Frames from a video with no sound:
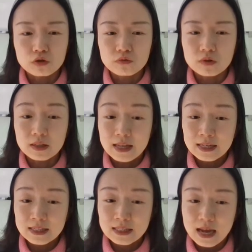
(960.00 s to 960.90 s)
to the
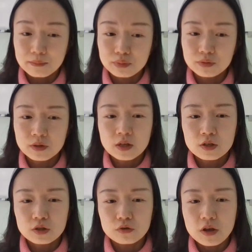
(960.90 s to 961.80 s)
next step.
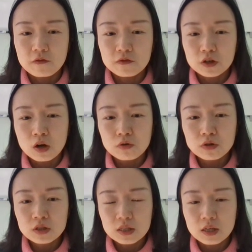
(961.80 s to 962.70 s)
So if the
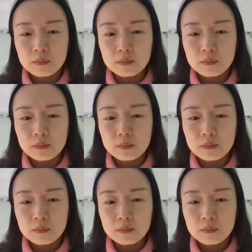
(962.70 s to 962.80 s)
current